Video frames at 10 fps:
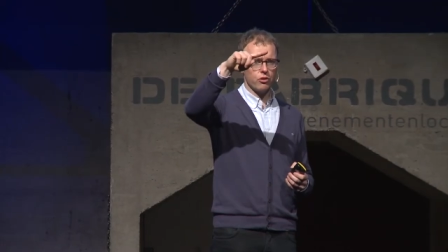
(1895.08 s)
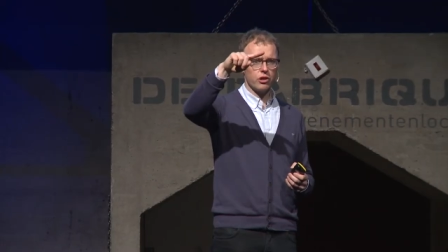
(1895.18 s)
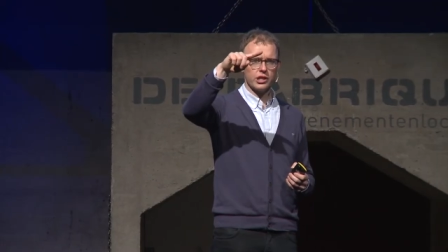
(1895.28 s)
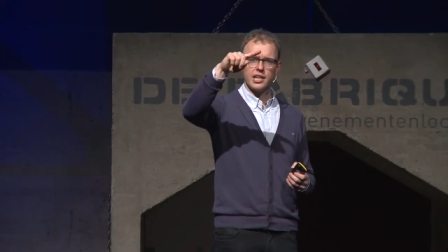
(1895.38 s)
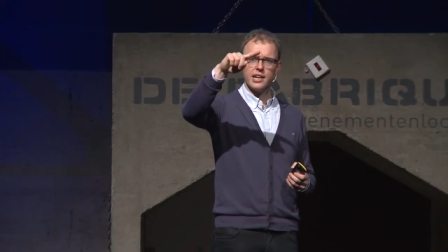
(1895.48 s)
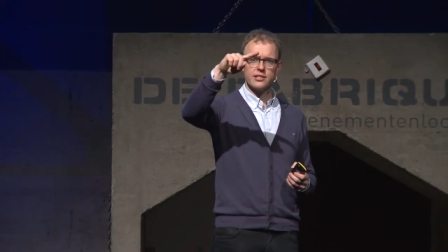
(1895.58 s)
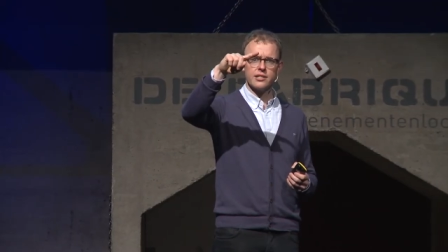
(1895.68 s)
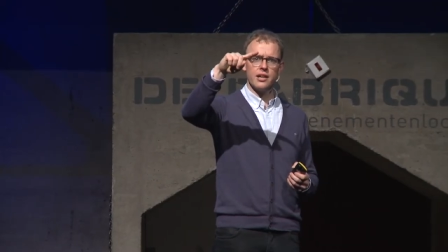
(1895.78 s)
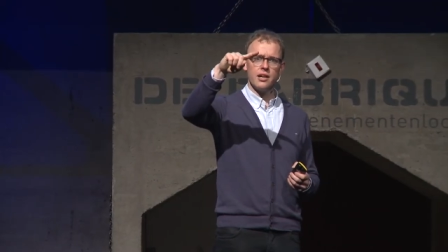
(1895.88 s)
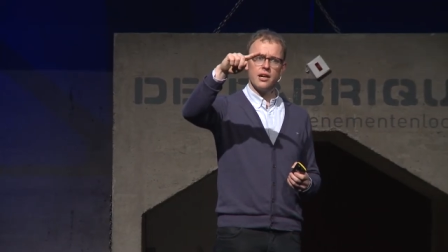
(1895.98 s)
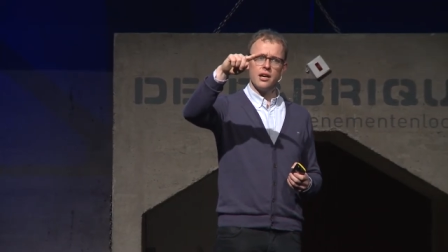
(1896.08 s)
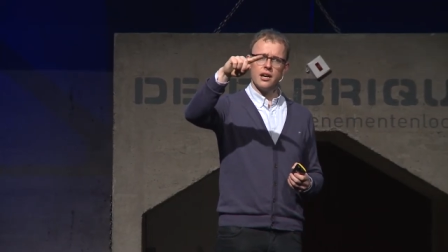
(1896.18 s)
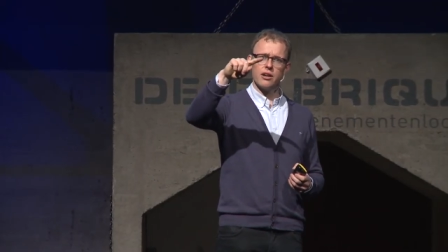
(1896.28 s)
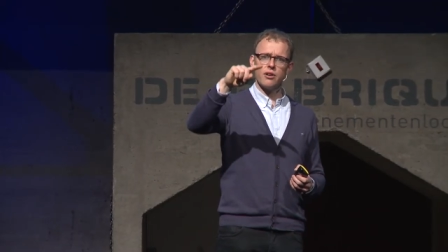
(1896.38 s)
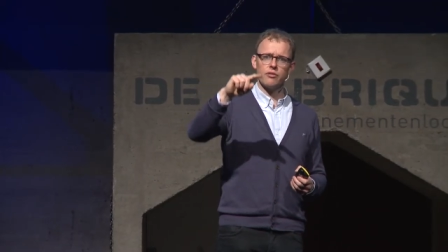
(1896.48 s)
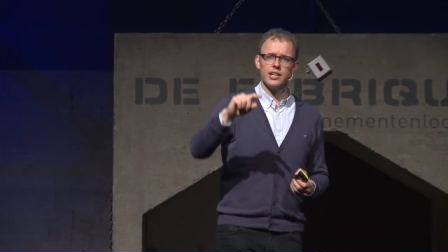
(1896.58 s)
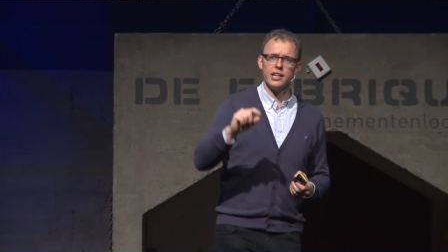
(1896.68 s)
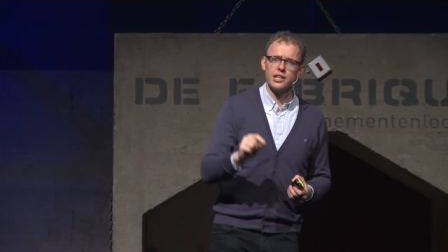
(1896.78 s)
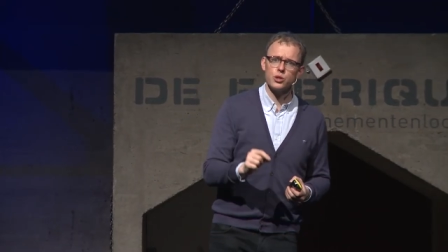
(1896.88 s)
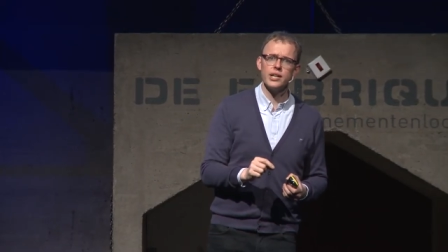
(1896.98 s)
floor, it takes uh,
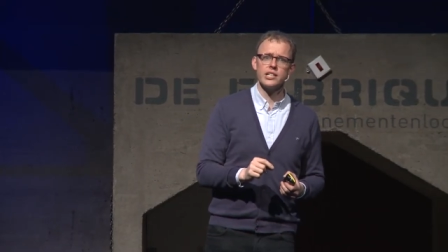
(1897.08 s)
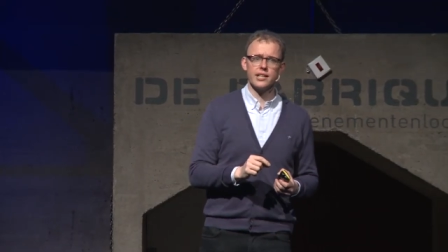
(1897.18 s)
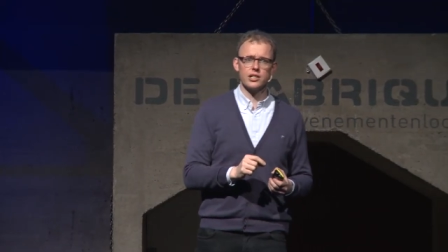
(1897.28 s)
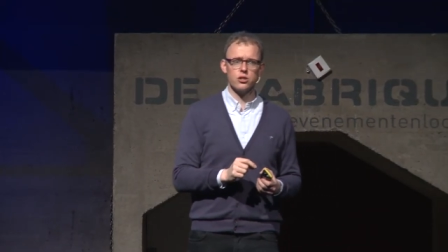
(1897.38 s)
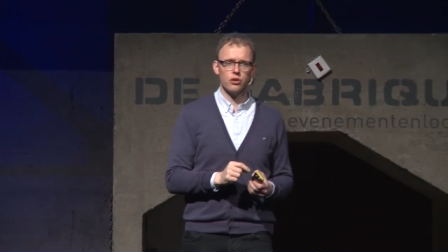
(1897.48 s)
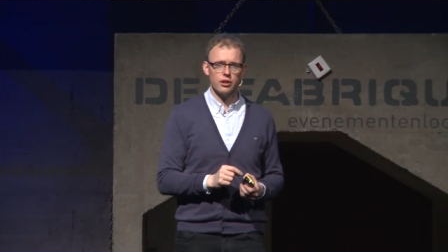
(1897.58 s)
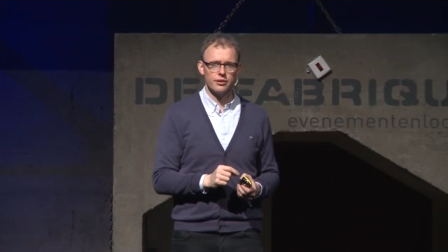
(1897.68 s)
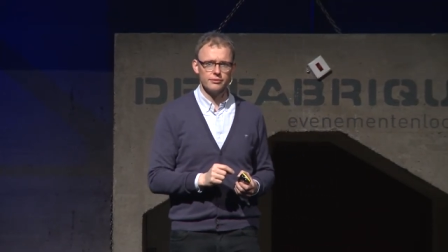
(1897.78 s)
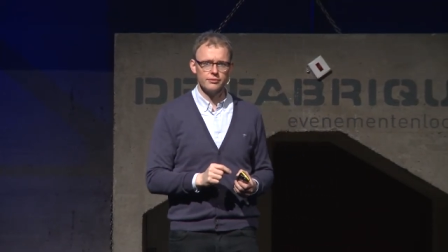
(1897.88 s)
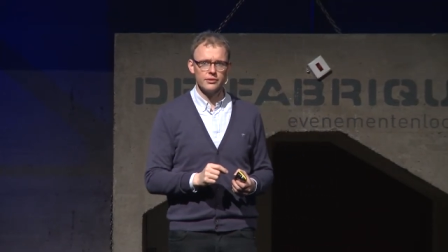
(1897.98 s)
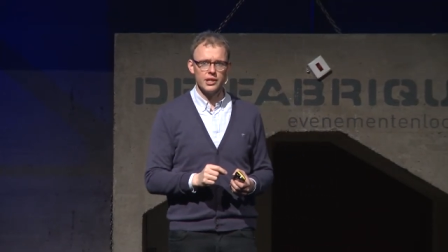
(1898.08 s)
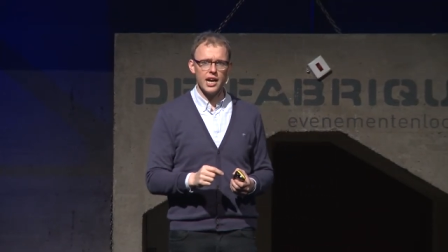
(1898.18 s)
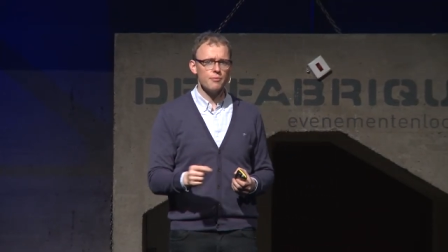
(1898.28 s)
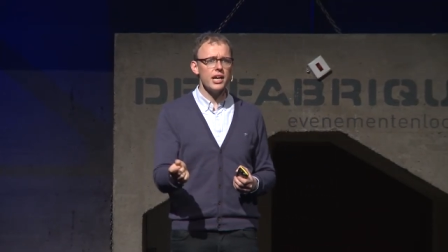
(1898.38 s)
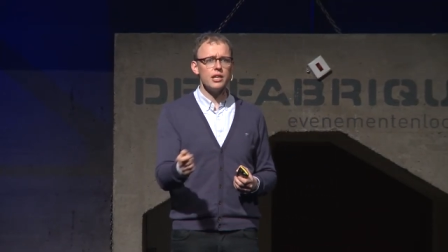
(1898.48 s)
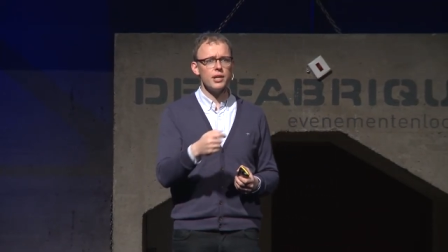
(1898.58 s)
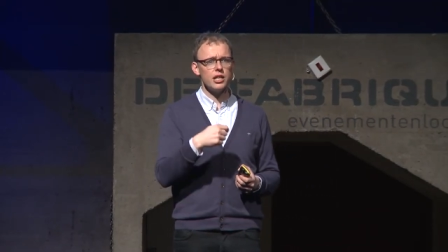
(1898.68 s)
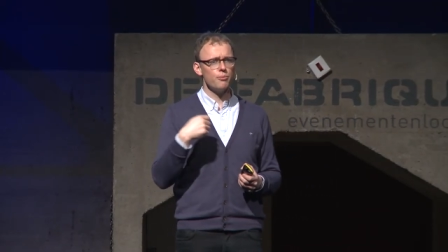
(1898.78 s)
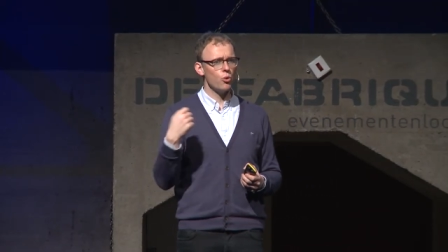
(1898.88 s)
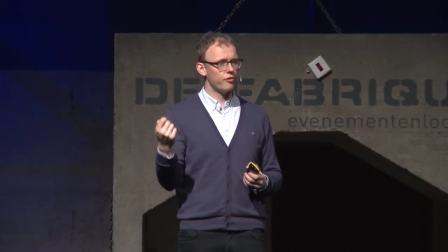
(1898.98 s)
roughly uh, 20 seconds longer. And many,
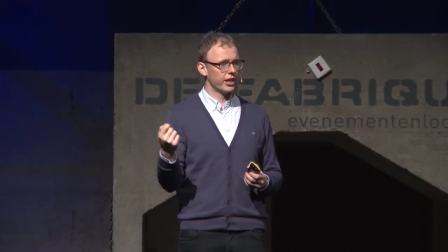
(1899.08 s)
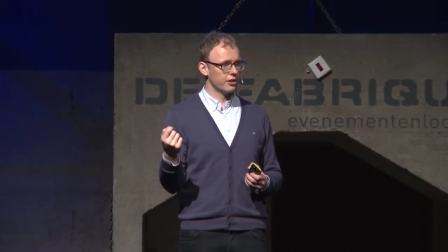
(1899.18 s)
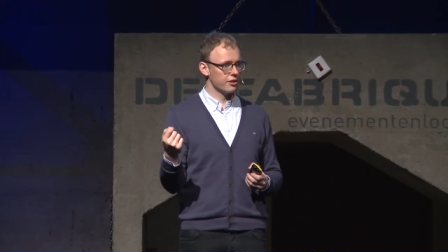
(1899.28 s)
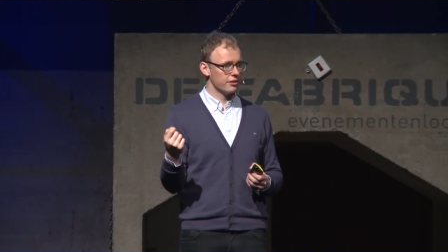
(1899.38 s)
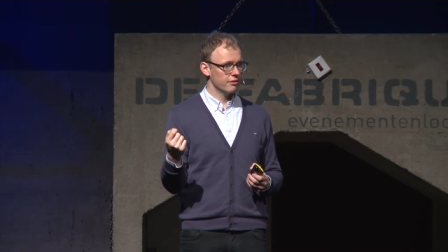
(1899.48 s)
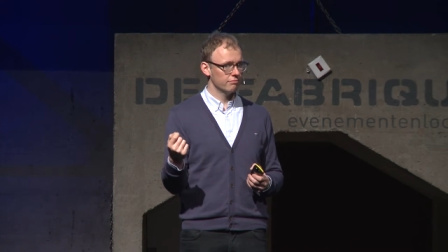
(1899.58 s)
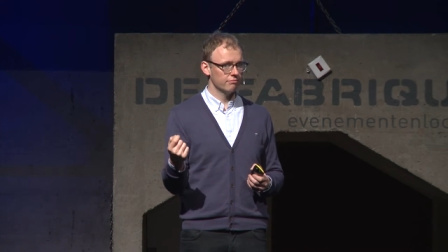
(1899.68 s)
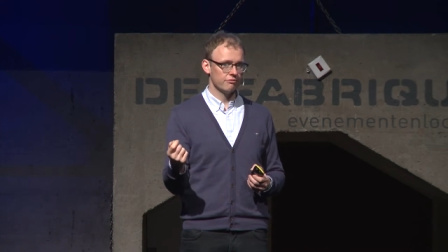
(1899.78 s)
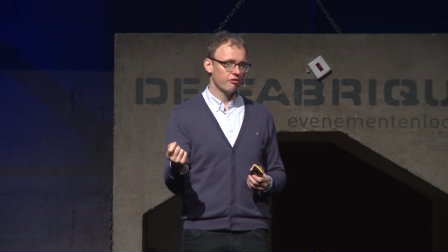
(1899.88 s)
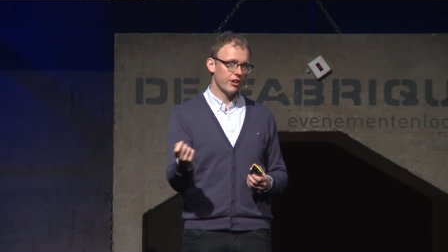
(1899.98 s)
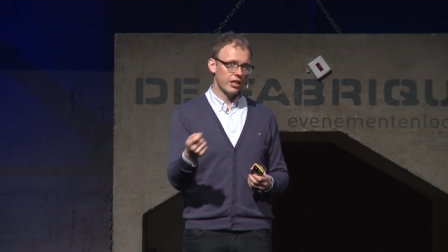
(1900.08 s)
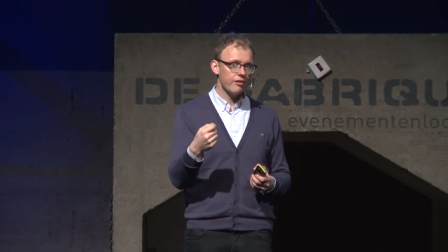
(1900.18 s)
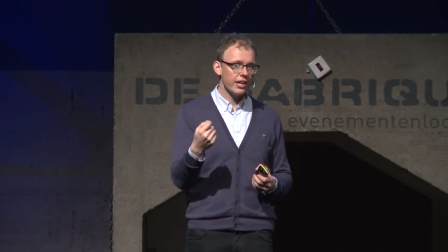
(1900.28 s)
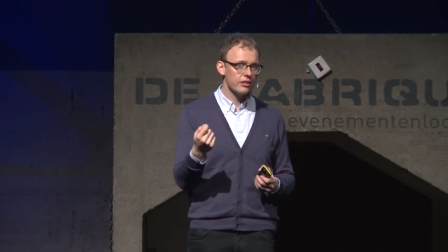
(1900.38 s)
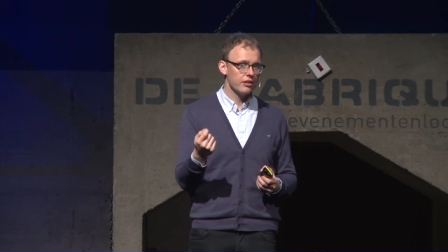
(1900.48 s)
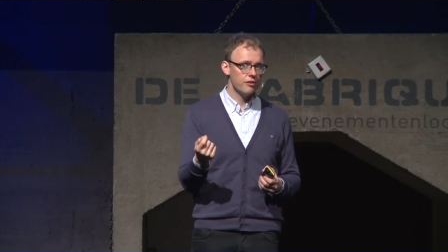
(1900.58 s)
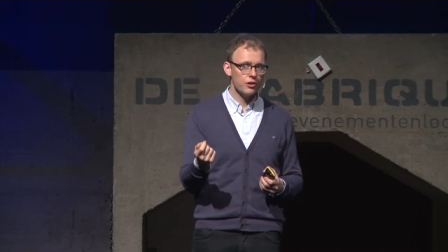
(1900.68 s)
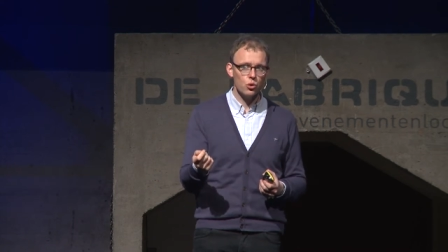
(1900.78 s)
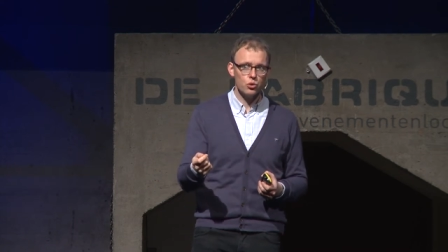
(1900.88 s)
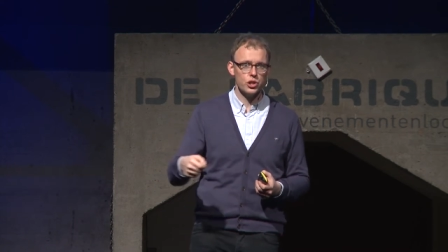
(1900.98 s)
many more factors. Funny fact, if
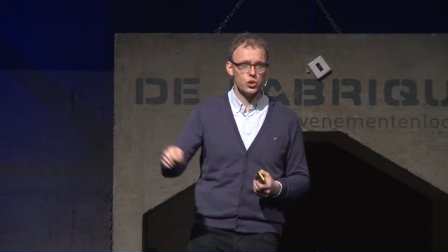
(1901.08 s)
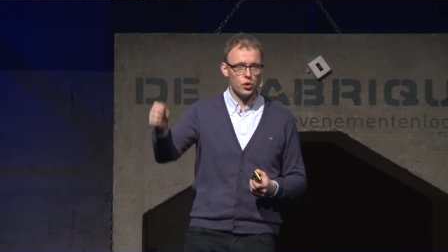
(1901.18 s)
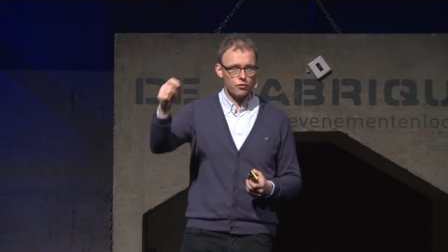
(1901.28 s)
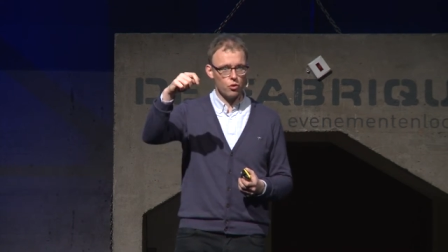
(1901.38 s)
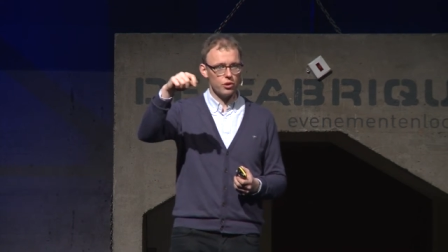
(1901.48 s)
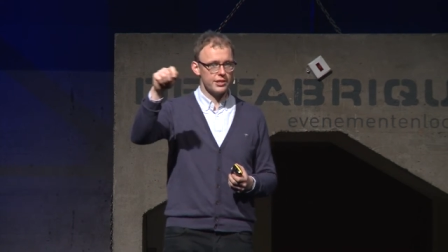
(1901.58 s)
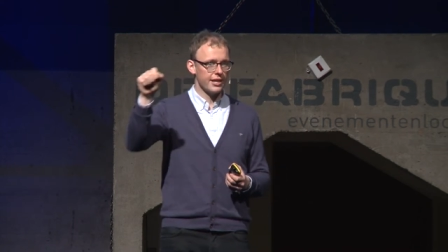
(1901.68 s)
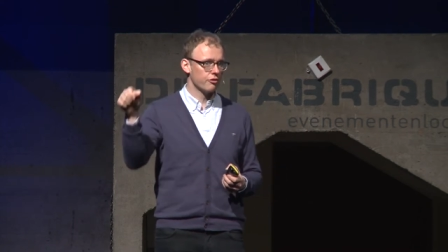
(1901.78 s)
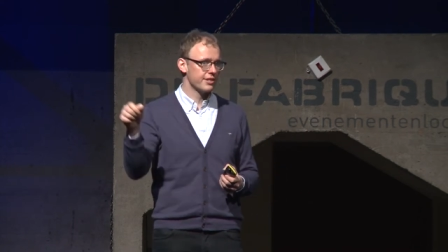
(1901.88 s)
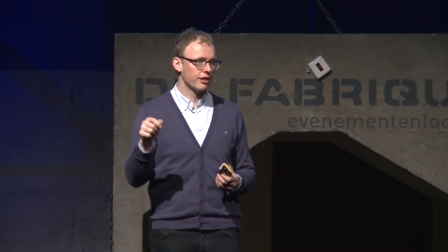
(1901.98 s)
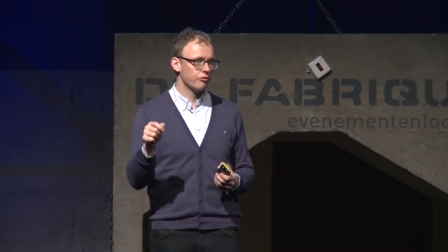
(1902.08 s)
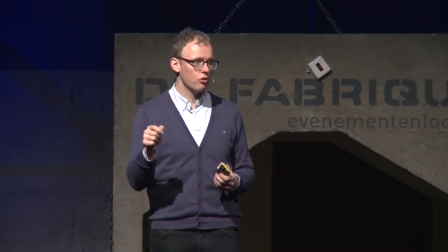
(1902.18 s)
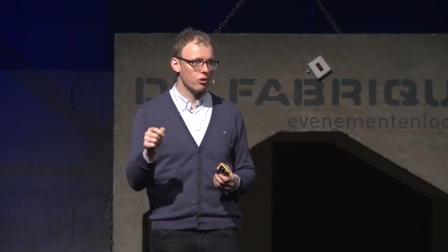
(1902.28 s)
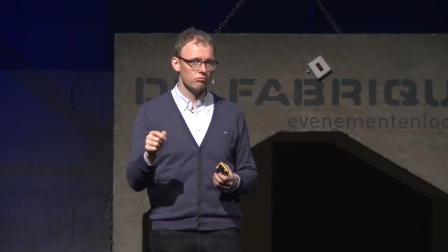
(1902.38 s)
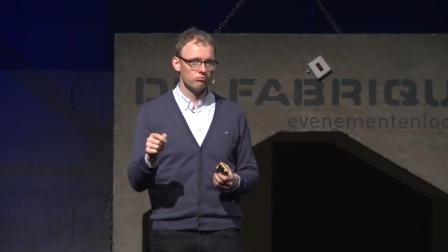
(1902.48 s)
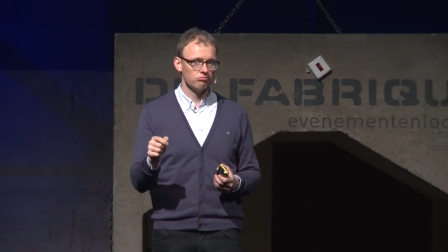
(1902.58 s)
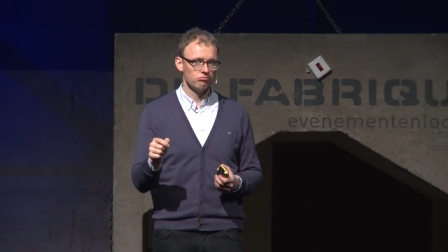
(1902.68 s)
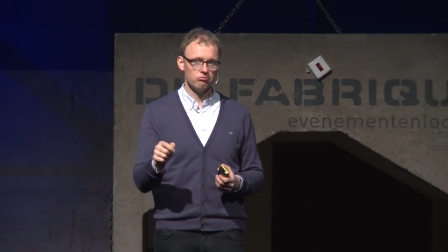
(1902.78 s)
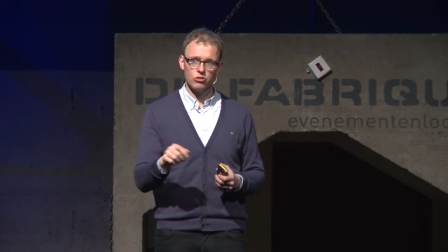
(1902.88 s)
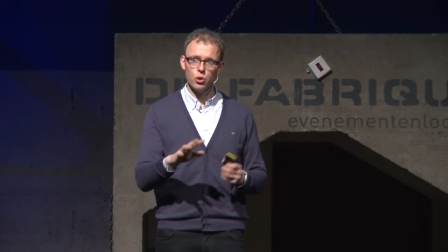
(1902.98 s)
you go to the third floor instead of second floor,
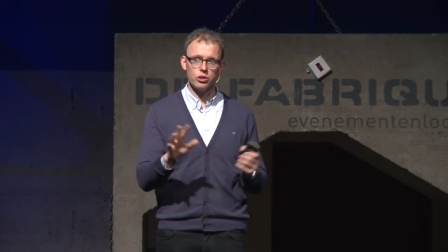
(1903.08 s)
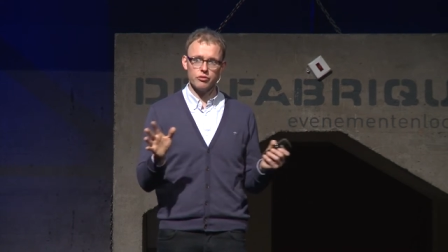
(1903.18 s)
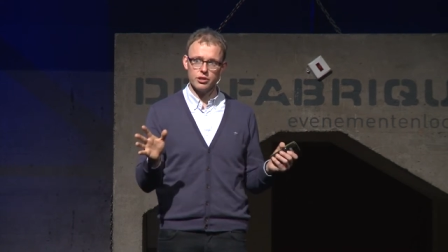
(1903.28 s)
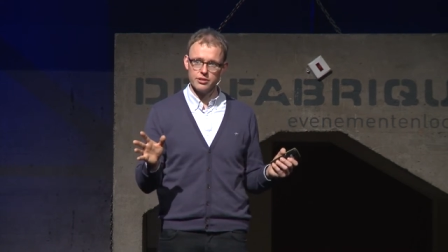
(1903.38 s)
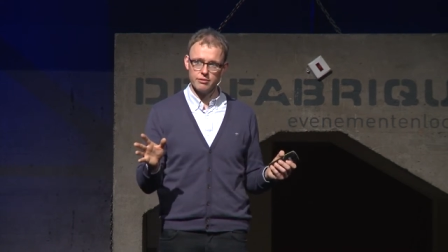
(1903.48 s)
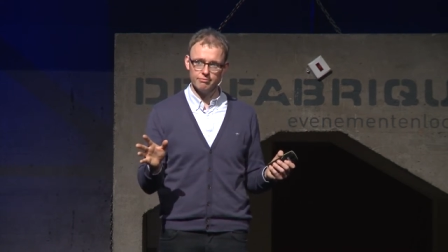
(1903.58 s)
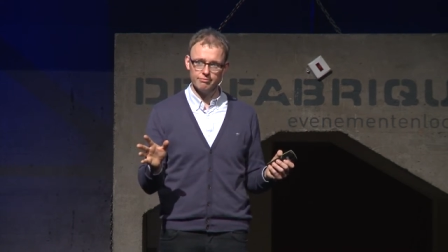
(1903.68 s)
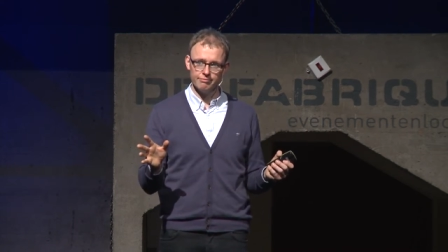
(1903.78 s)
no difference.